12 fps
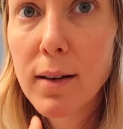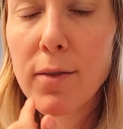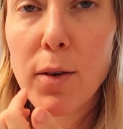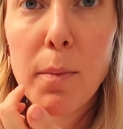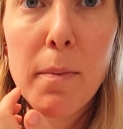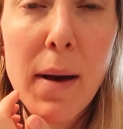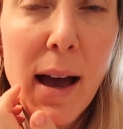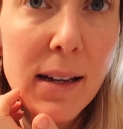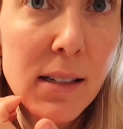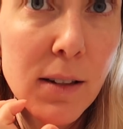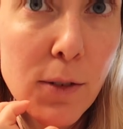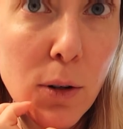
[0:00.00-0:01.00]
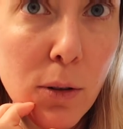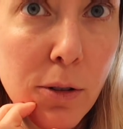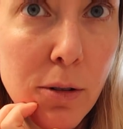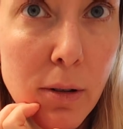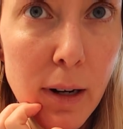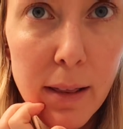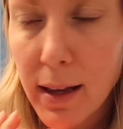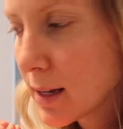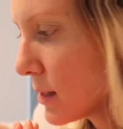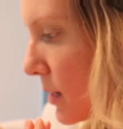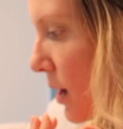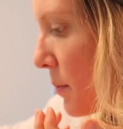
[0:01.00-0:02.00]
have a massive cold sore that
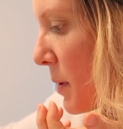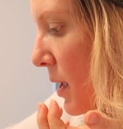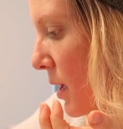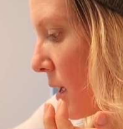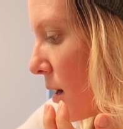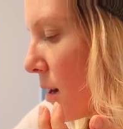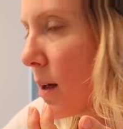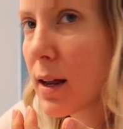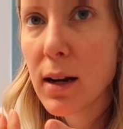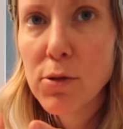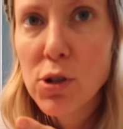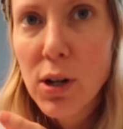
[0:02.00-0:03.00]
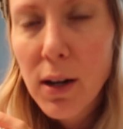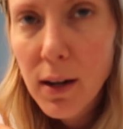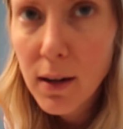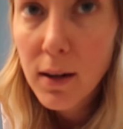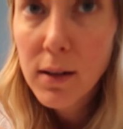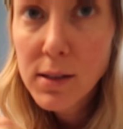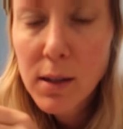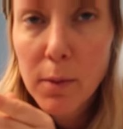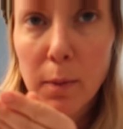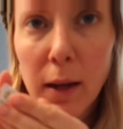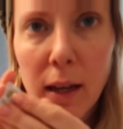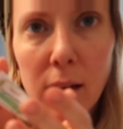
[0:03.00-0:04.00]
is coming in and I'm sharing some
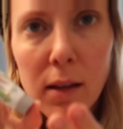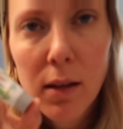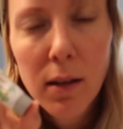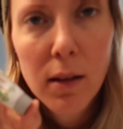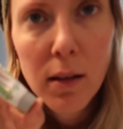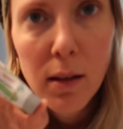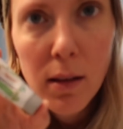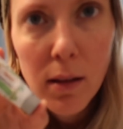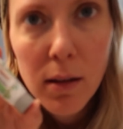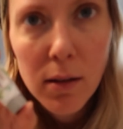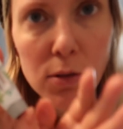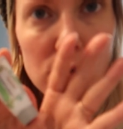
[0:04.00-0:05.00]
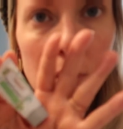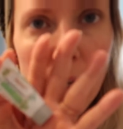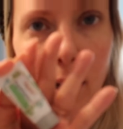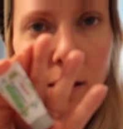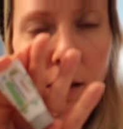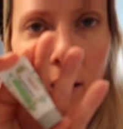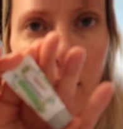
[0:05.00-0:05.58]
of my tricks